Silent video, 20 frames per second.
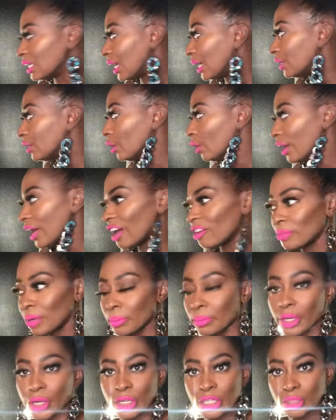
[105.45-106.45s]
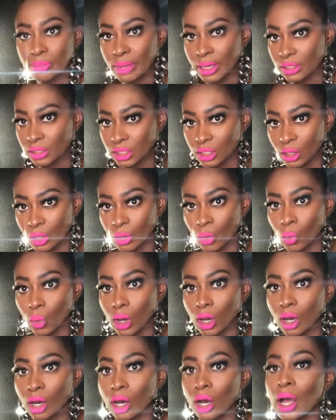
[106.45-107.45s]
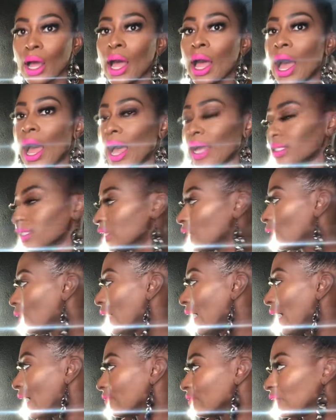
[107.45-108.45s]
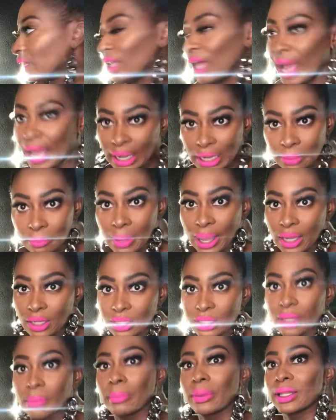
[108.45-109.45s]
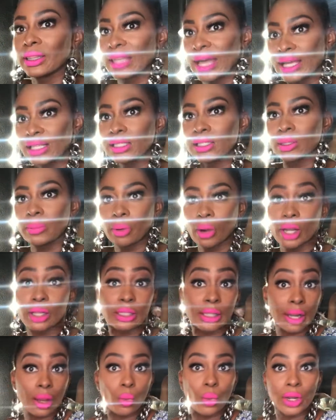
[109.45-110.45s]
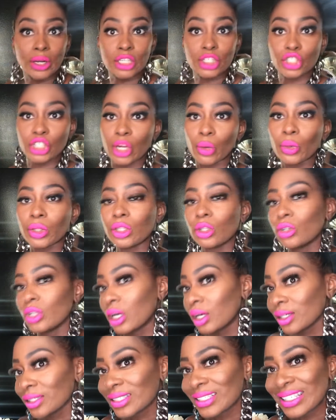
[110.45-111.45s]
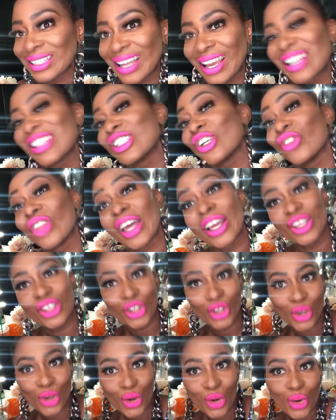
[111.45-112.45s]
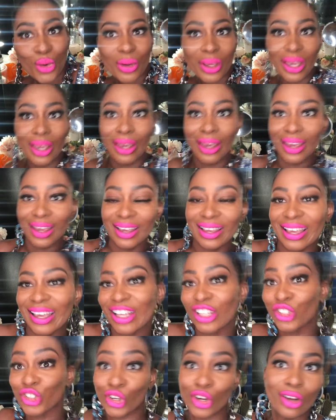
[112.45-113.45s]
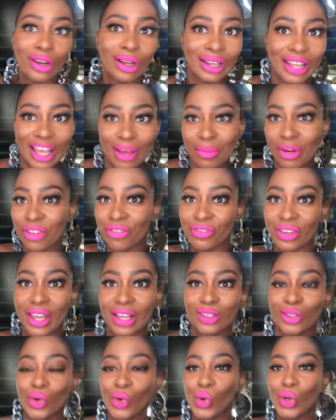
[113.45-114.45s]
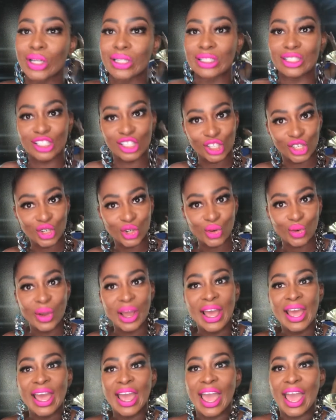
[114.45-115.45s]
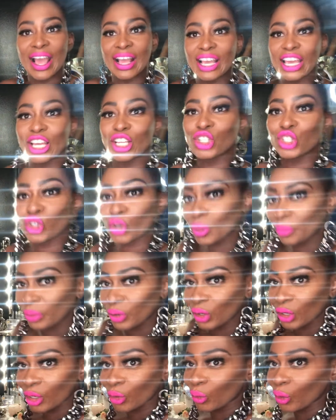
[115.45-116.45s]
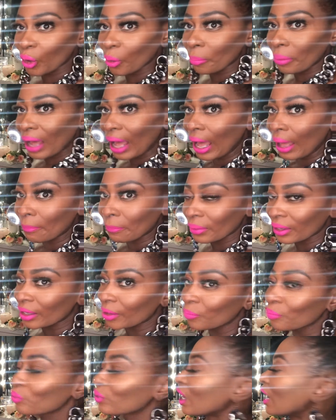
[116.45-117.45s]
I don't have my mirrors mounted on the wall. I don't have the lighting mounted, but that's the part that I want to share with you dolls today so that you can get your glam effect on too and get your beauty room popping.